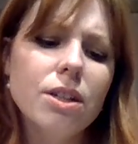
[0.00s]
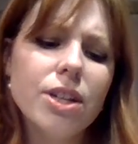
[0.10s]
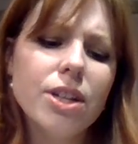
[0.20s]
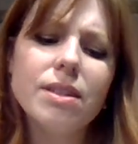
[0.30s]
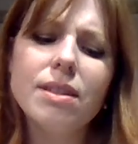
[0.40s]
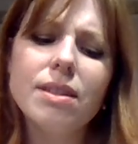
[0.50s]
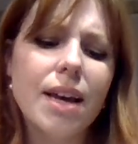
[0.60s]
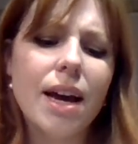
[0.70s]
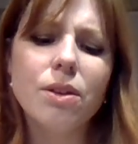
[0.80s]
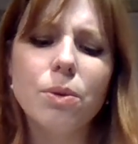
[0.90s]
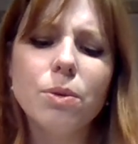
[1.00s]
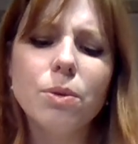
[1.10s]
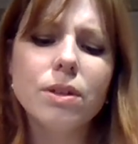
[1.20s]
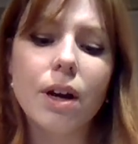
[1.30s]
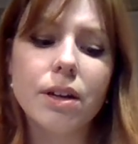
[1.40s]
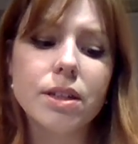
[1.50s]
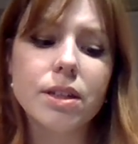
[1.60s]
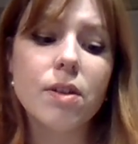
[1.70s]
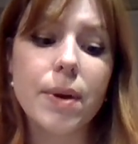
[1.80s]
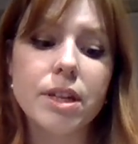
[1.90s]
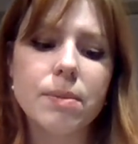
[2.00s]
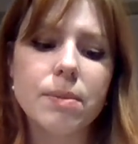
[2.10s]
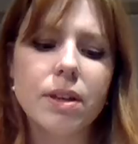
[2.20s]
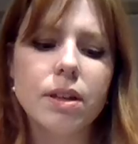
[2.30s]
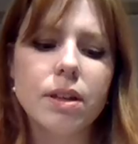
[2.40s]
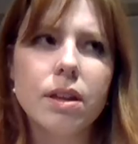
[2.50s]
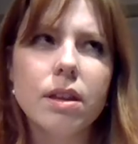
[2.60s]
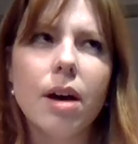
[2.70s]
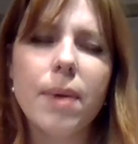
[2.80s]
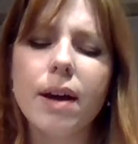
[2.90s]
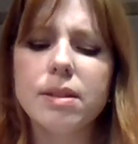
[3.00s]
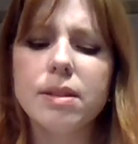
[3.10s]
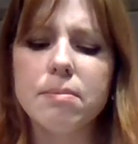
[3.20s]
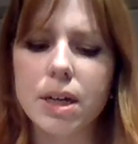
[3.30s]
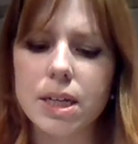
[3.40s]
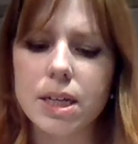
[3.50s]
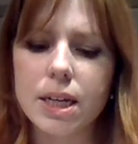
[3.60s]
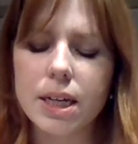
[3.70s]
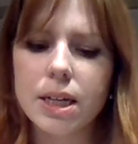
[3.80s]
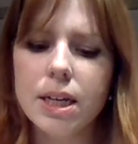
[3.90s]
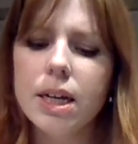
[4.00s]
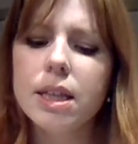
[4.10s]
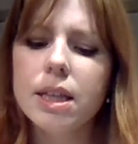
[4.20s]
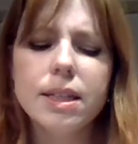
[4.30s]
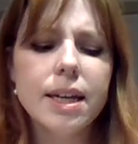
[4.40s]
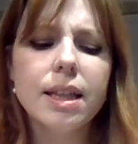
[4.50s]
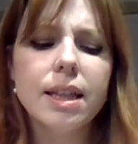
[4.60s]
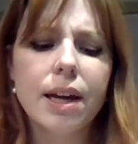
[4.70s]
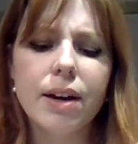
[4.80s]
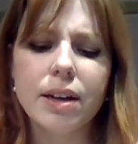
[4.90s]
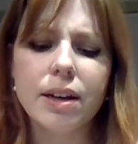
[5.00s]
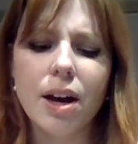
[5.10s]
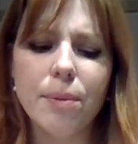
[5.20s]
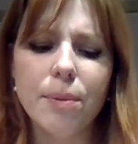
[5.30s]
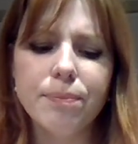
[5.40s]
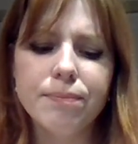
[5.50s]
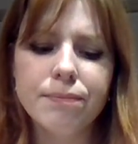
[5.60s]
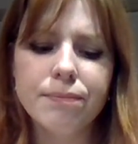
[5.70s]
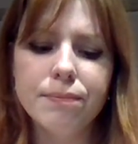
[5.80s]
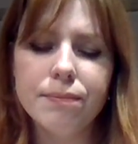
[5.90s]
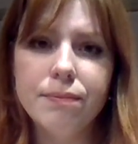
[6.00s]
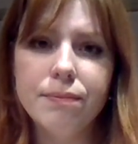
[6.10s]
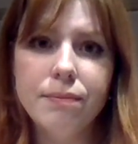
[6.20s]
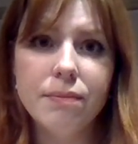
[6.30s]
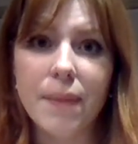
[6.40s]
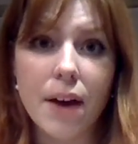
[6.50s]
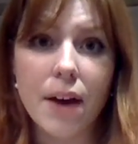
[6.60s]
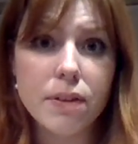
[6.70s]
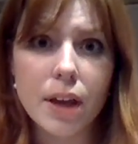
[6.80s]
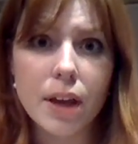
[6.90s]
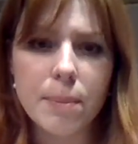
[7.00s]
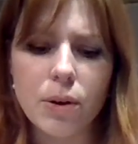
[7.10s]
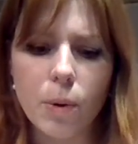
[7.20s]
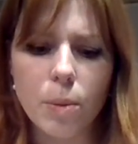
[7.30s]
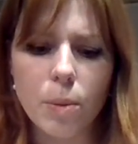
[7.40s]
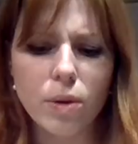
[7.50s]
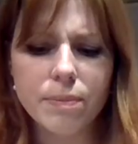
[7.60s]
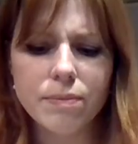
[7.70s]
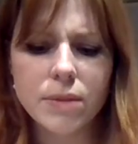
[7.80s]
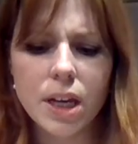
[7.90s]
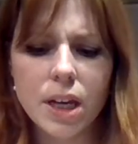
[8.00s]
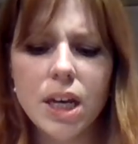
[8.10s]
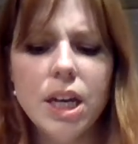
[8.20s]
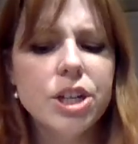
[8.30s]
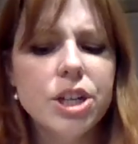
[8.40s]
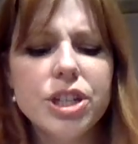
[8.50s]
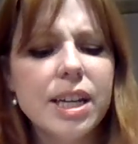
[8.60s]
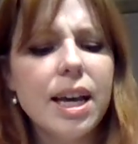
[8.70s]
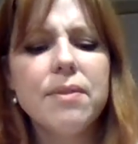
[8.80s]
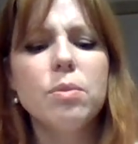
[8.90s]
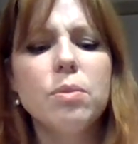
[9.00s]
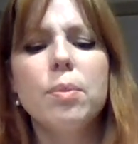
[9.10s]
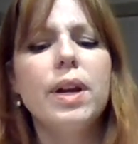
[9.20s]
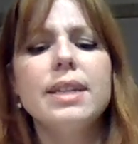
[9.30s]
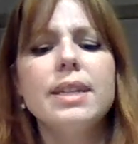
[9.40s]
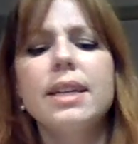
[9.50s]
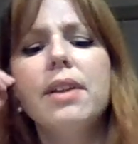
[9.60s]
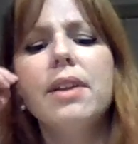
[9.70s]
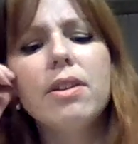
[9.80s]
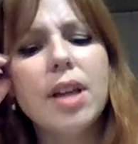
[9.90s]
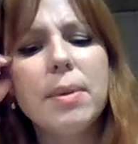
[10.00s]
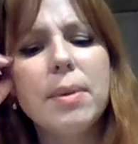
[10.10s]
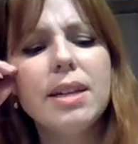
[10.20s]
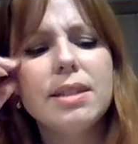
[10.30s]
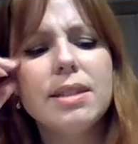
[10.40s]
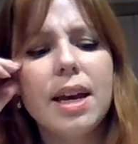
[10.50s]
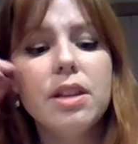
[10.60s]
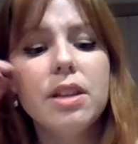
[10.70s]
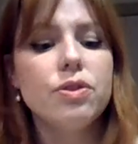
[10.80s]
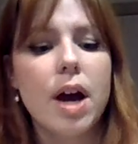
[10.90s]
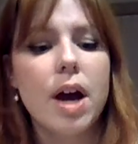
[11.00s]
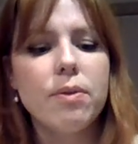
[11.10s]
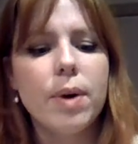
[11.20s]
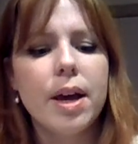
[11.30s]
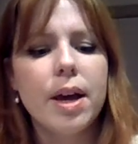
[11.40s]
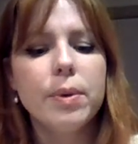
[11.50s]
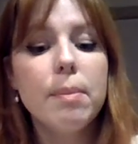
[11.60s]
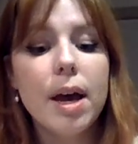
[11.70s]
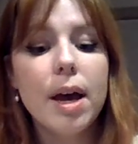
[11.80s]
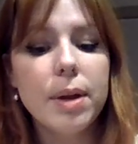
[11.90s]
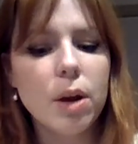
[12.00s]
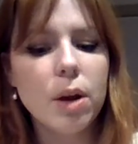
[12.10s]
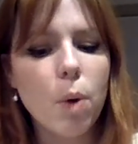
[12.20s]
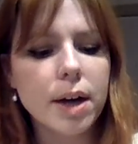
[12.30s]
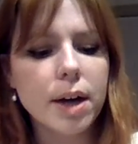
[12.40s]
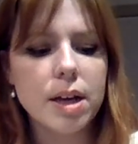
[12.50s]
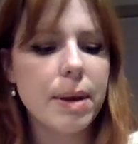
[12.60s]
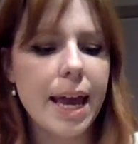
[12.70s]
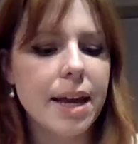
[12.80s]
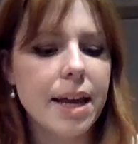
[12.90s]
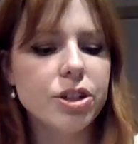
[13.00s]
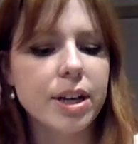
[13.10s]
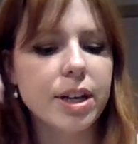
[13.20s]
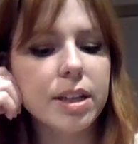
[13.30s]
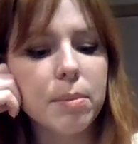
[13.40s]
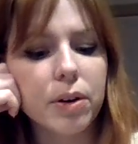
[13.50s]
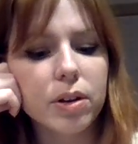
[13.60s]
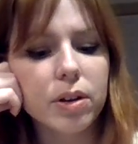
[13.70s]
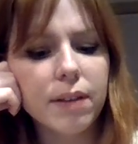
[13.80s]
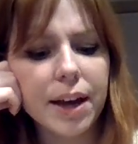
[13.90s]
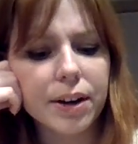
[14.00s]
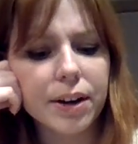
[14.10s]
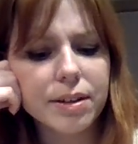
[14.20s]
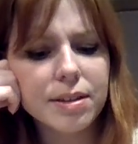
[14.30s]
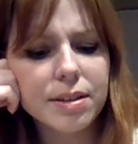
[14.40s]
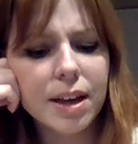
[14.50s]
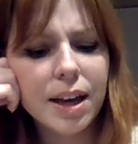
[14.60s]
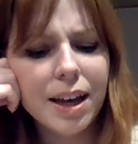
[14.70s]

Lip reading: Jessie sat in the cool darkness of the basement and thought back to Monday, the day the letter had come. Everything had been normal. She and Evan were putting together a lemonade stand in the driveway when the mailman had walked up and handed Jessie a bundle of letters.